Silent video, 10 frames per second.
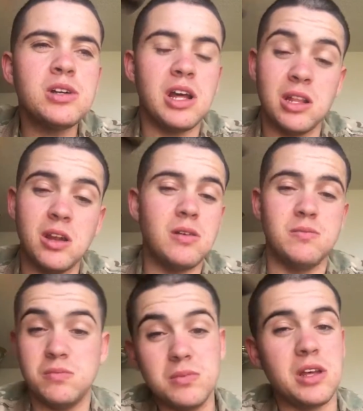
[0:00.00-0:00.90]

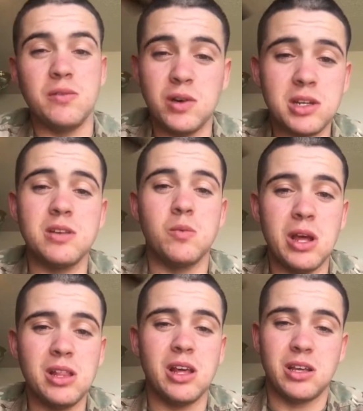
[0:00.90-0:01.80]
and they fucking
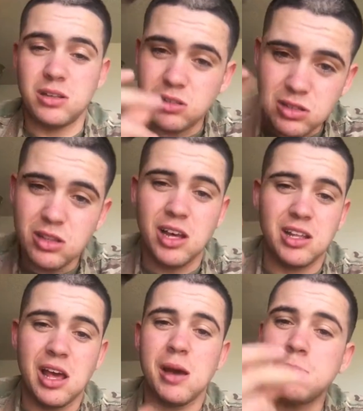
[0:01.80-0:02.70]
rent like
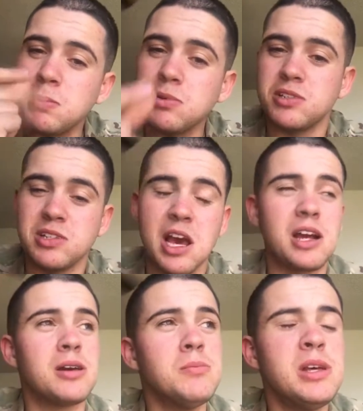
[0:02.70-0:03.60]
that, people
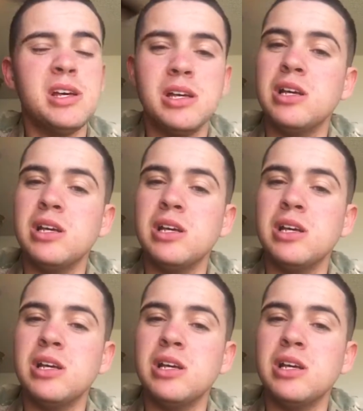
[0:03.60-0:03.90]
snag them,